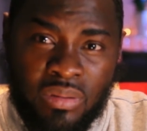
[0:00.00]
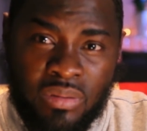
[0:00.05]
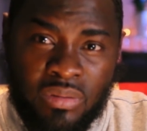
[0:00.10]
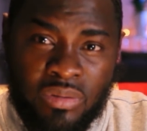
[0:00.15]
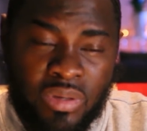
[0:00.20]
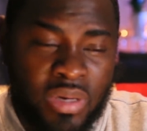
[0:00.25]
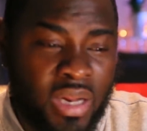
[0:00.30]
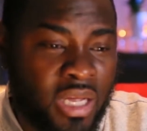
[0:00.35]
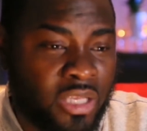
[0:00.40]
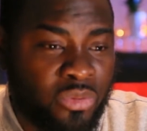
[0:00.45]

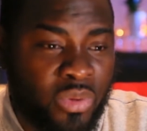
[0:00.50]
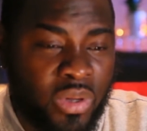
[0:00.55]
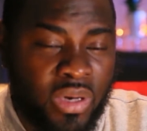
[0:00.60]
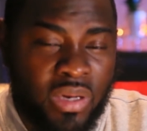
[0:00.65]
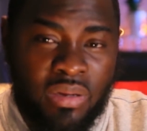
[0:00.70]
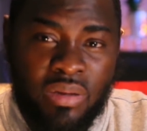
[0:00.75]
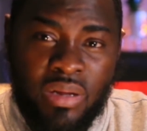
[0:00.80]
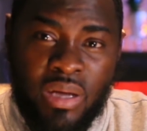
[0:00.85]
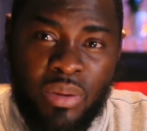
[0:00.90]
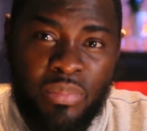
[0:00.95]
So that's
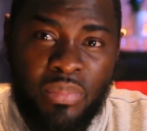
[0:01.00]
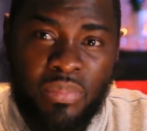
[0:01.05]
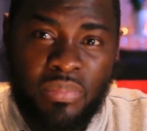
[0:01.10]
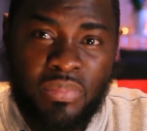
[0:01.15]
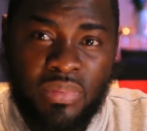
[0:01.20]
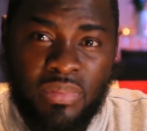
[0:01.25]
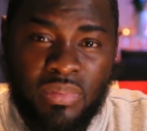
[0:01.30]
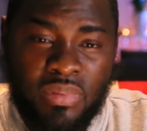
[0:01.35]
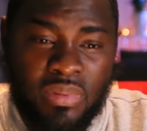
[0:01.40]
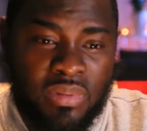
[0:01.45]
when the,
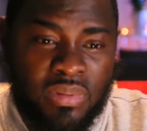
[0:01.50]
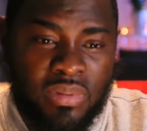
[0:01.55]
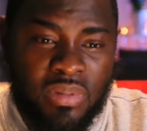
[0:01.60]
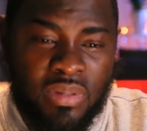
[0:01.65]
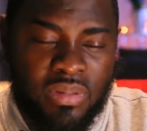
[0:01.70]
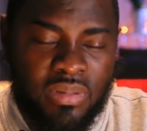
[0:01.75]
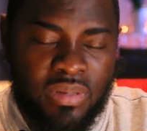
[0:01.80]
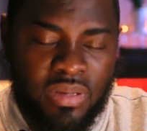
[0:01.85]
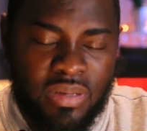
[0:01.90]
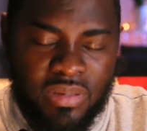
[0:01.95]

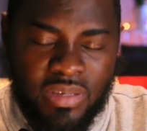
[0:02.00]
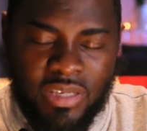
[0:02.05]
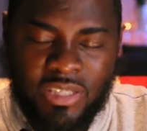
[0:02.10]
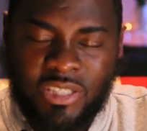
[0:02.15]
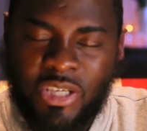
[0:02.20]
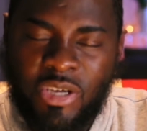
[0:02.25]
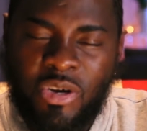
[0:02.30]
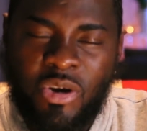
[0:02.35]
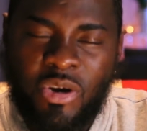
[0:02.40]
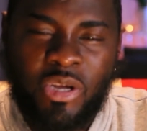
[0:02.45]
the, the
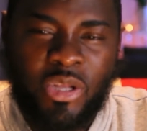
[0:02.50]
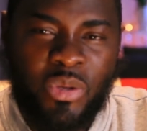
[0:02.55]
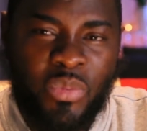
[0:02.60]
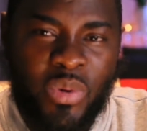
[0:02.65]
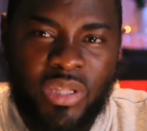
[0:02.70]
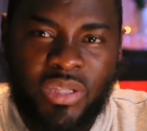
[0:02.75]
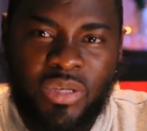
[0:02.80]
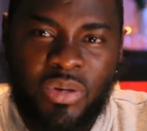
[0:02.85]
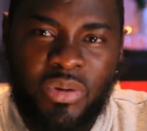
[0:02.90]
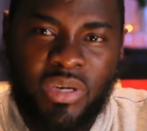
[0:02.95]
security
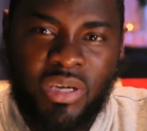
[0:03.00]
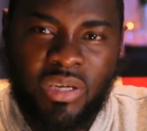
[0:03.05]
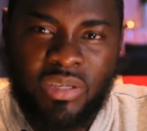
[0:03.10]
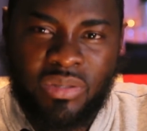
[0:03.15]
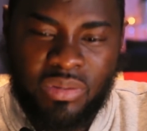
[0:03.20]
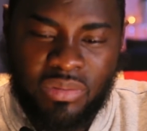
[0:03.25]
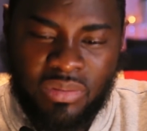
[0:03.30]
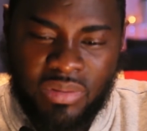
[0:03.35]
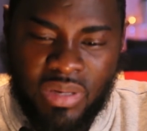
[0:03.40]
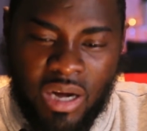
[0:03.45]
went out there
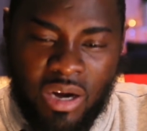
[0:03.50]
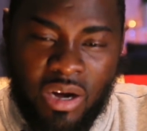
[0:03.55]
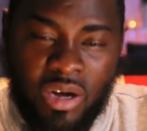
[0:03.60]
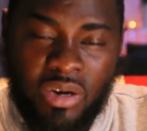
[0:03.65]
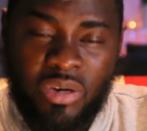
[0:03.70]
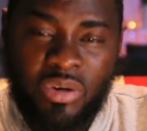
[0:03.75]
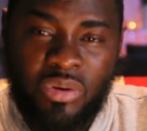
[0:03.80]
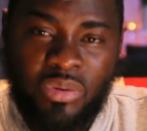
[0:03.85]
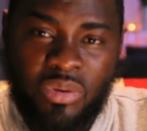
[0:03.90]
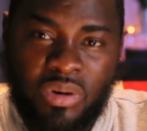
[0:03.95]
to knock on
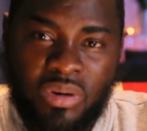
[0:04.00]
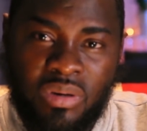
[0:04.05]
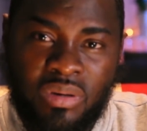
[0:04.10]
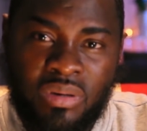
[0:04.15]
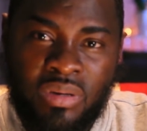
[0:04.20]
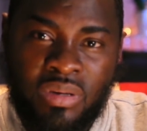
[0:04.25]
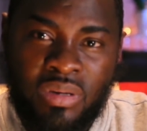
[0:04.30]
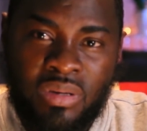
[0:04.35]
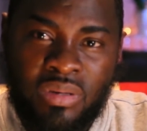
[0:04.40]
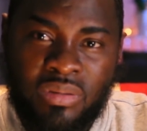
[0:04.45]
the door
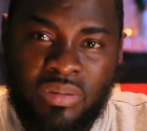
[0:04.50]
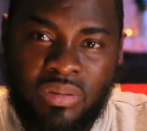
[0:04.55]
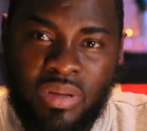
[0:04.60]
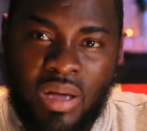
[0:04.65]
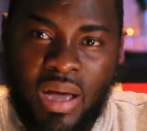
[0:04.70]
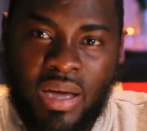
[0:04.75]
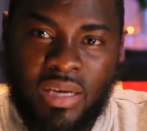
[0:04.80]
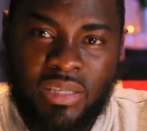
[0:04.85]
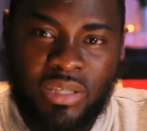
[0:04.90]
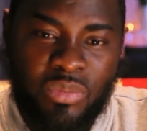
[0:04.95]
to
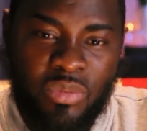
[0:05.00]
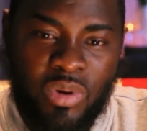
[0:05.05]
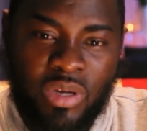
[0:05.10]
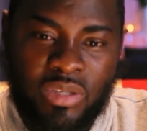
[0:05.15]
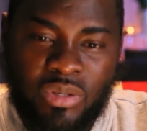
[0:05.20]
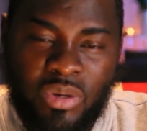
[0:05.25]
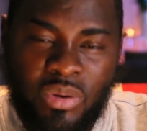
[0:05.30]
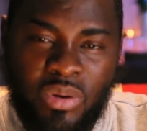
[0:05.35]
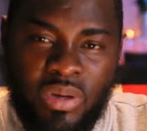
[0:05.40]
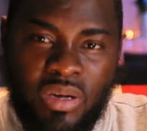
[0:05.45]
ask him
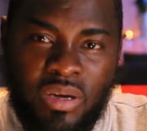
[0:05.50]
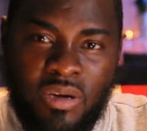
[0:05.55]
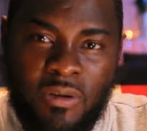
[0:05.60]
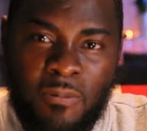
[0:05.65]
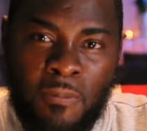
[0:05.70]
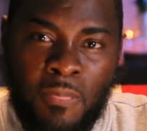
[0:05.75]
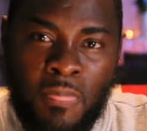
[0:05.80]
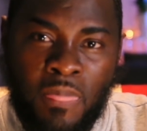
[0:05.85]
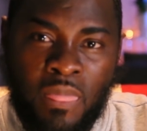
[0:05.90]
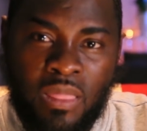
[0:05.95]
what's going
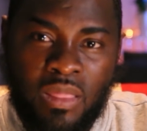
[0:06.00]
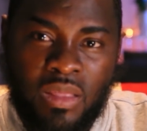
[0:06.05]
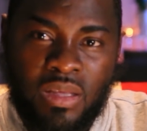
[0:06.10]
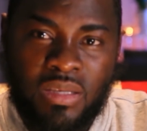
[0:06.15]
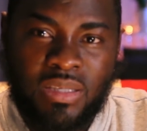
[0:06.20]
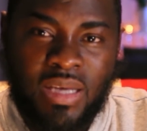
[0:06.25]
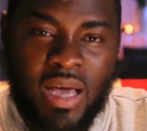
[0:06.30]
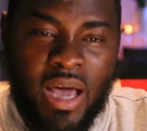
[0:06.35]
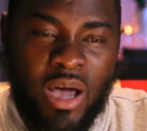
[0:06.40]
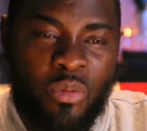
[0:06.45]
on.
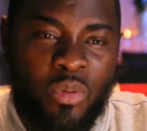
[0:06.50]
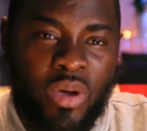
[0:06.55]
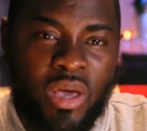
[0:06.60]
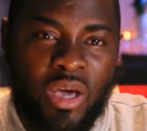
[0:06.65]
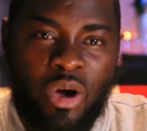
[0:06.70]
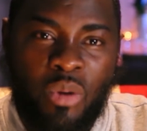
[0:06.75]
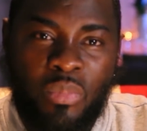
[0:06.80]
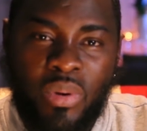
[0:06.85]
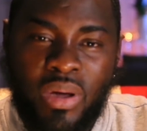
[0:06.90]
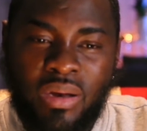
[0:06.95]
This guy
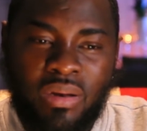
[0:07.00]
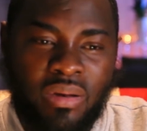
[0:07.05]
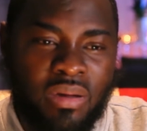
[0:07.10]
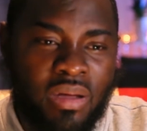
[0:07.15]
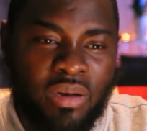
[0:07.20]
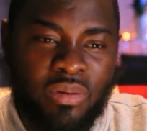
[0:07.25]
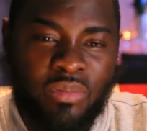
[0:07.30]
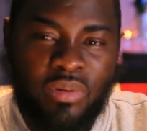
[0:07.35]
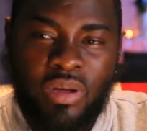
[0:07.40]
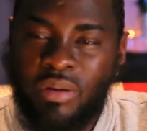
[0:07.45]
wake up and,
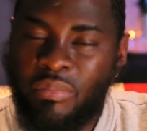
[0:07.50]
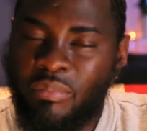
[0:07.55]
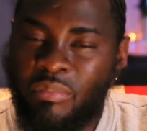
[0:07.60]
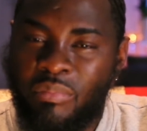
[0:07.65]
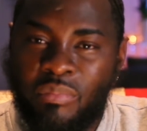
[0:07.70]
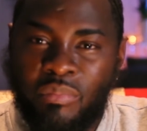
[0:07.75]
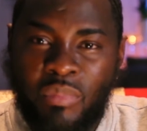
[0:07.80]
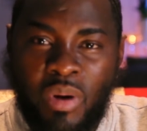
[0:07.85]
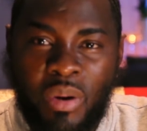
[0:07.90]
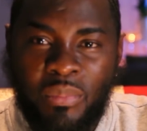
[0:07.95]
and, and
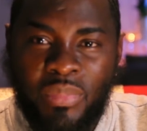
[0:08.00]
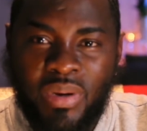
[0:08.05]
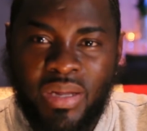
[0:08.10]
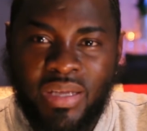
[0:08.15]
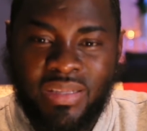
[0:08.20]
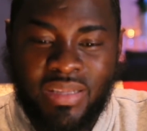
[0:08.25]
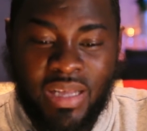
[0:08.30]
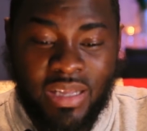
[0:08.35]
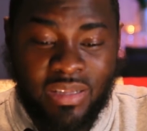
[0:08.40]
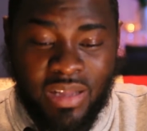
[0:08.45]

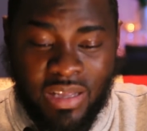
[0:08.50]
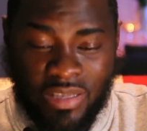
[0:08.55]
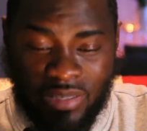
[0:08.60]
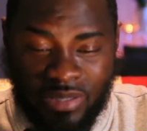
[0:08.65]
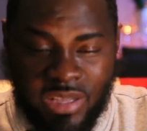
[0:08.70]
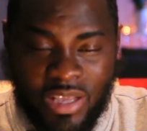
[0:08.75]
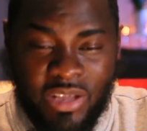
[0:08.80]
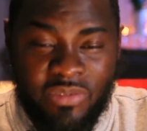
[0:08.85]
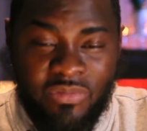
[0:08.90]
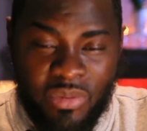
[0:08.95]
mumbling. That, that's
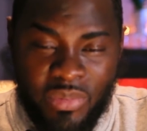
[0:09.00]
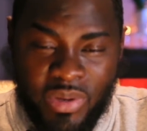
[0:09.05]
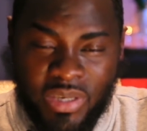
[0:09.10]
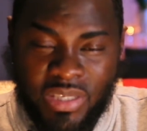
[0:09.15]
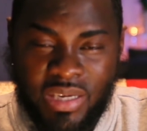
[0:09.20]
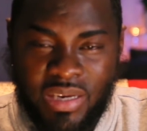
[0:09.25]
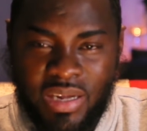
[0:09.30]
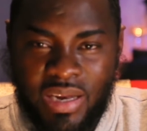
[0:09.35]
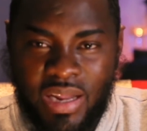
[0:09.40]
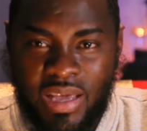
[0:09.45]
the
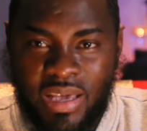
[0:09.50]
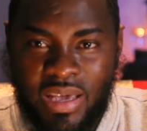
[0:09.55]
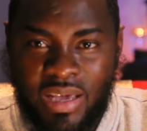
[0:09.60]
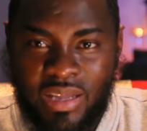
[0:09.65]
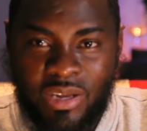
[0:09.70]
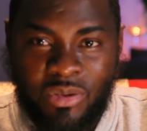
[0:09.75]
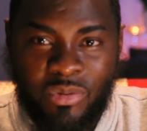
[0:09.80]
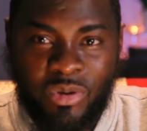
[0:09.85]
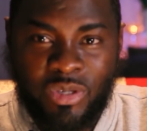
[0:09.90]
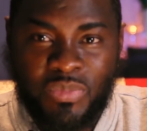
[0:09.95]
information that I get.
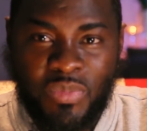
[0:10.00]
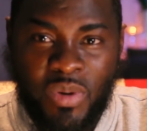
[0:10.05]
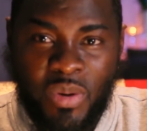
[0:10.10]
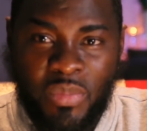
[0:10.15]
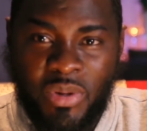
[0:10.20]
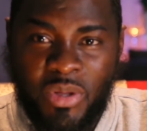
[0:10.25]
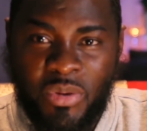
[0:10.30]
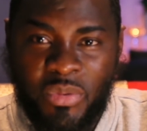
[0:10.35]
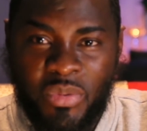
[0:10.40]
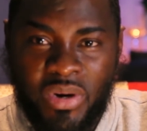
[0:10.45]
He was
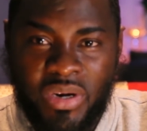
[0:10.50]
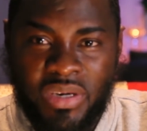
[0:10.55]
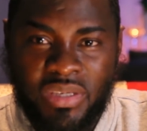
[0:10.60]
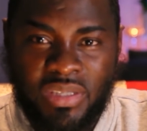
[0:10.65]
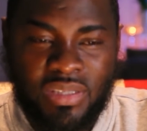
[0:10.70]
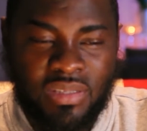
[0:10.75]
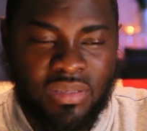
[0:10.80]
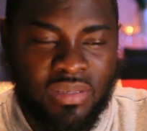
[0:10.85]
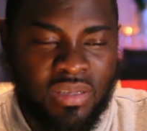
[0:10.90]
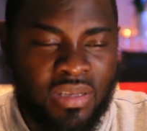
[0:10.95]
mumbling words.
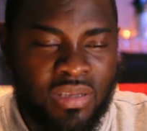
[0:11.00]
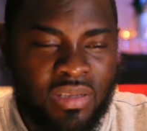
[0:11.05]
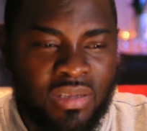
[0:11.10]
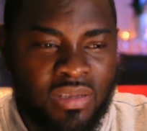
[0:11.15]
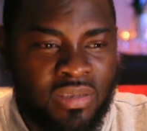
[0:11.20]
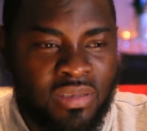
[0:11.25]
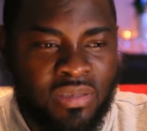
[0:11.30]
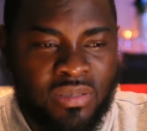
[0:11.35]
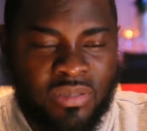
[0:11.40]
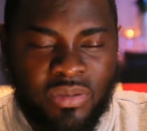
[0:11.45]

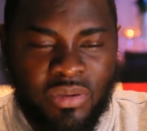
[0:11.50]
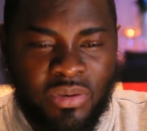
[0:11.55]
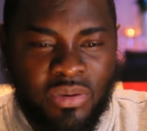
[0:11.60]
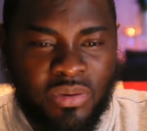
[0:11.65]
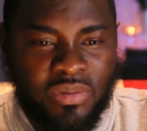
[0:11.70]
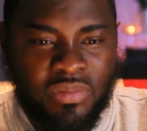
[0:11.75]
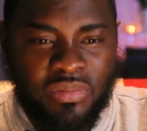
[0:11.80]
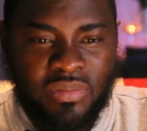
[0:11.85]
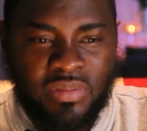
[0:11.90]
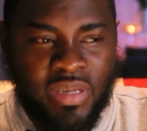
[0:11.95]

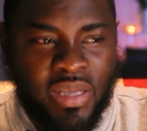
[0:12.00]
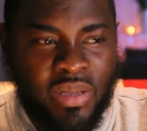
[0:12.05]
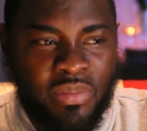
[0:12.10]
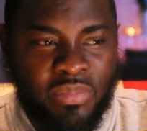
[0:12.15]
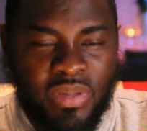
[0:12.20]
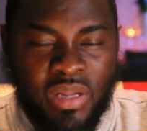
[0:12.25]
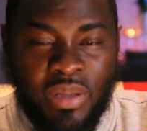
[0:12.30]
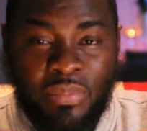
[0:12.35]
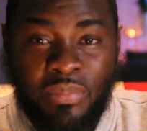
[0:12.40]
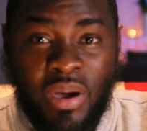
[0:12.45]
So they,
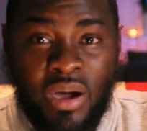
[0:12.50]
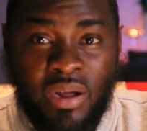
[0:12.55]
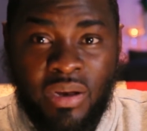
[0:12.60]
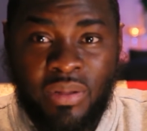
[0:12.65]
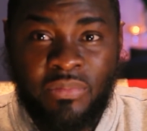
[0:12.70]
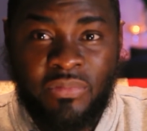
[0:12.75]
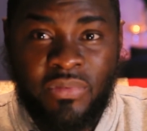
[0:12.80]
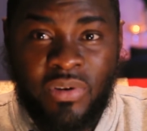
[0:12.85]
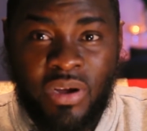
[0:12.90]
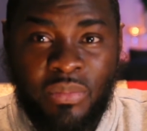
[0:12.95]
they banned
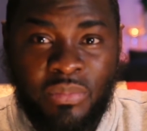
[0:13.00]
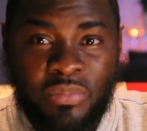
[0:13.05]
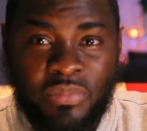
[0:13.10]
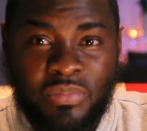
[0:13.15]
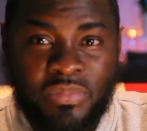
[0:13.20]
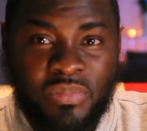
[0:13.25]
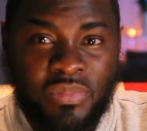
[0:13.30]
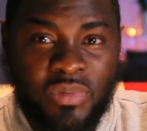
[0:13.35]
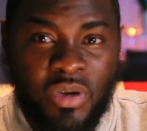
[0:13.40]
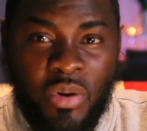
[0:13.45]
him
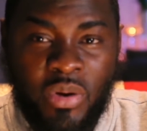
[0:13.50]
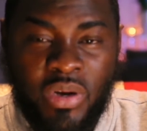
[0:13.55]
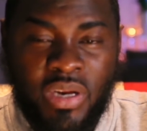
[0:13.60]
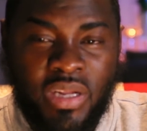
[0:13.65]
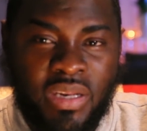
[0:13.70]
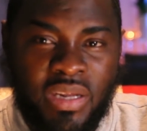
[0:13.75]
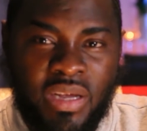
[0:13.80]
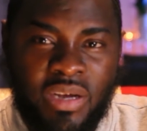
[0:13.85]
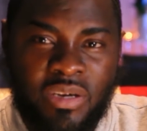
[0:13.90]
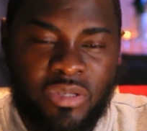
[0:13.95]
from going
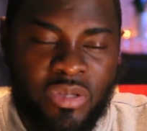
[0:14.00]
in there.